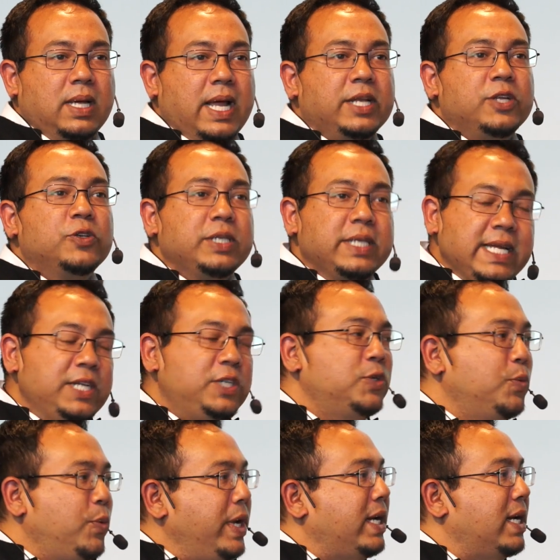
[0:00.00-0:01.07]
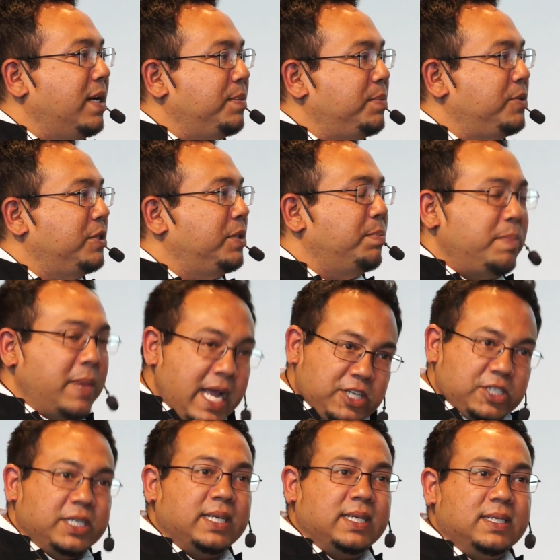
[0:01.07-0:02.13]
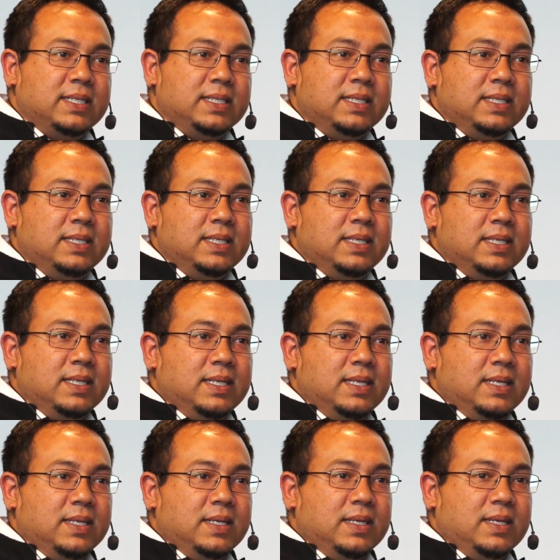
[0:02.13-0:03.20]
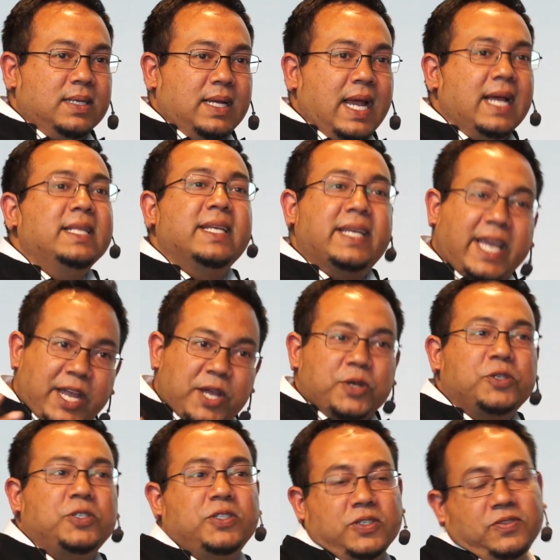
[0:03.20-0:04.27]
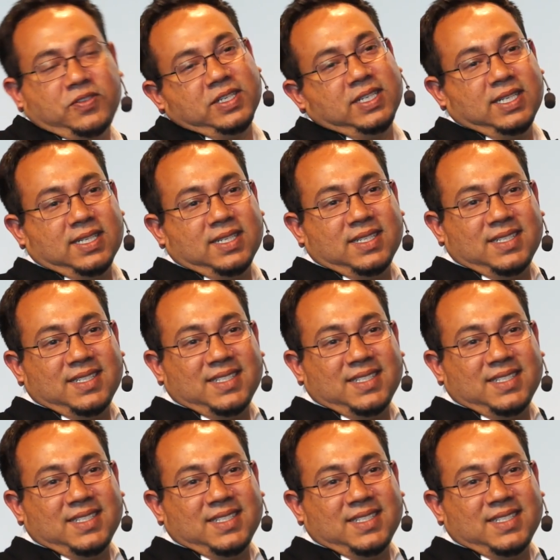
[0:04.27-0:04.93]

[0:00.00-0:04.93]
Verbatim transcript: And you need to wake up to the magic and the chaos of India.